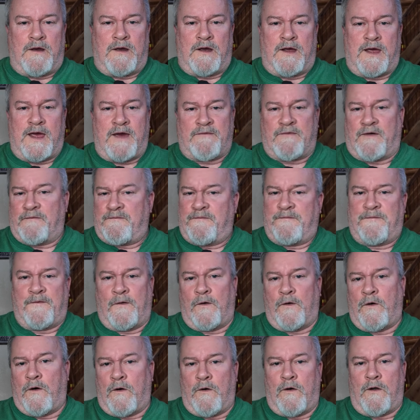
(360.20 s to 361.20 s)
uh, have a
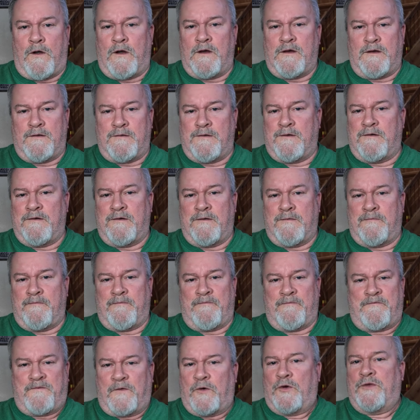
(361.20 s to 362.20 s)
full,
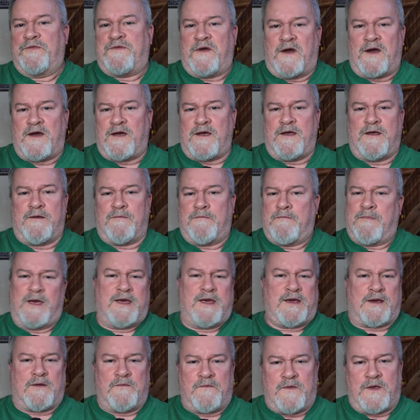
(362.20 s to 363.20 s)
full-time,
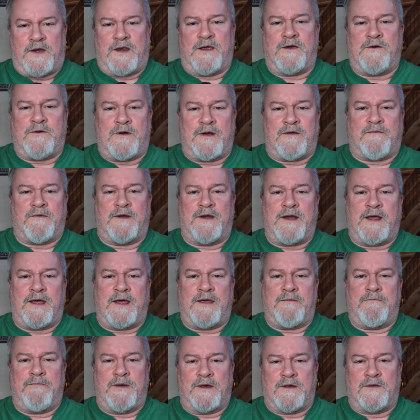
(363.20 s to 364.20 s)
make a video every
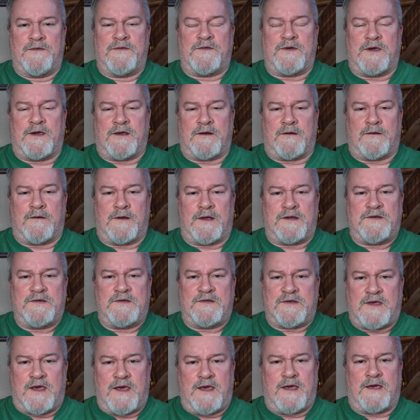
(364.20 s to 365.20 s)
day build channel. I
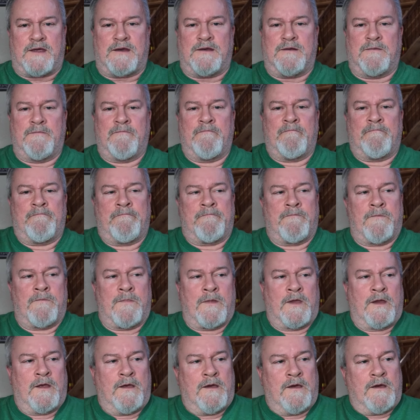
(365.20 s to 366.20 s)
just can't.
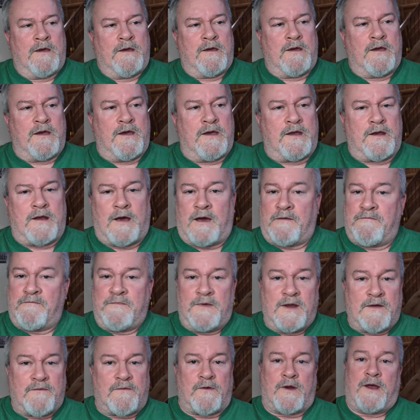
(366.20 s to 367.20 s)
And
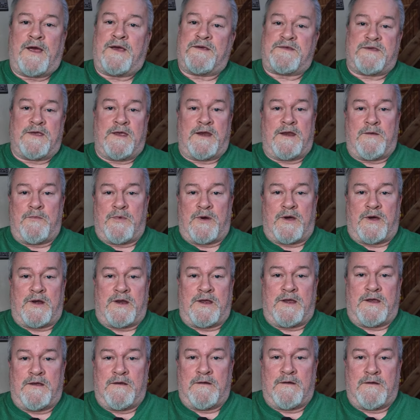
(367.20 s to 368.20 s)
I've never asked
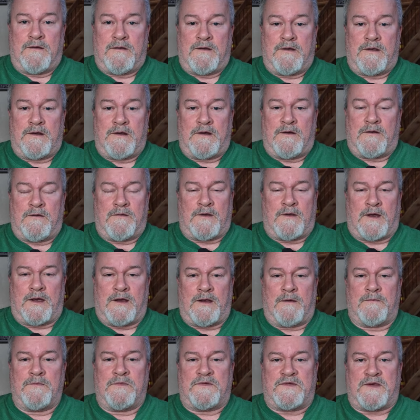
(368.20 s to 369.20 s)
anybody, you know,
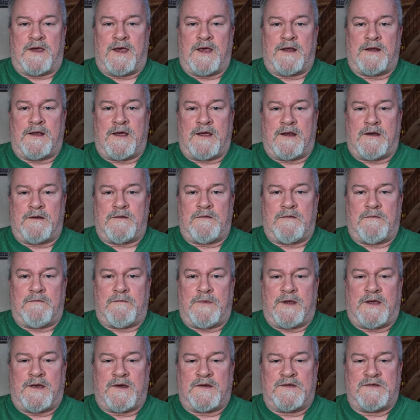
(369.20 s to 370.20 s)
I'm saying
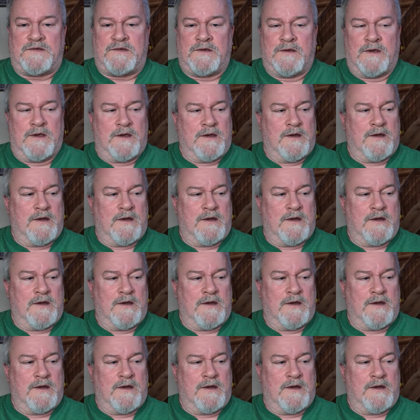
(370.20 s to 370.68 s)
that because